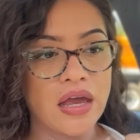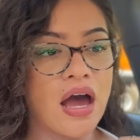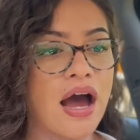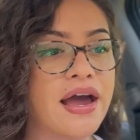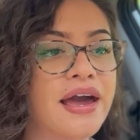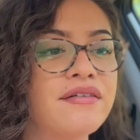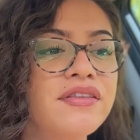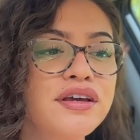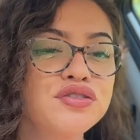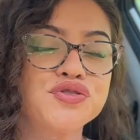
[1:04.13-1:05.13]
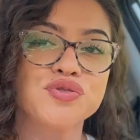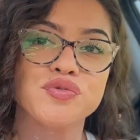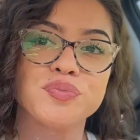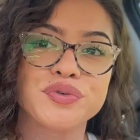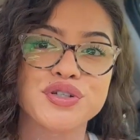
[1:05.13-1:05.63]
I have like
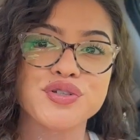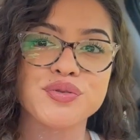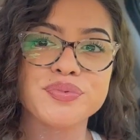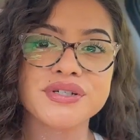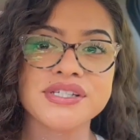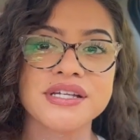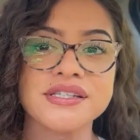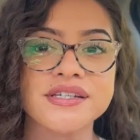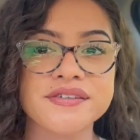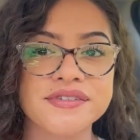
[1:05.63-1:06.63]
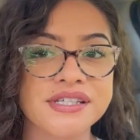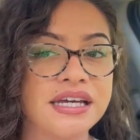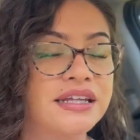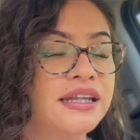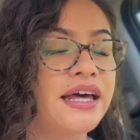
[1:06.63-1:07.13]
super sensitive
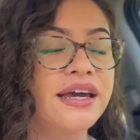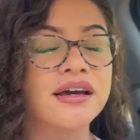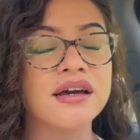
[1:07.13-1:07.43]
skin, like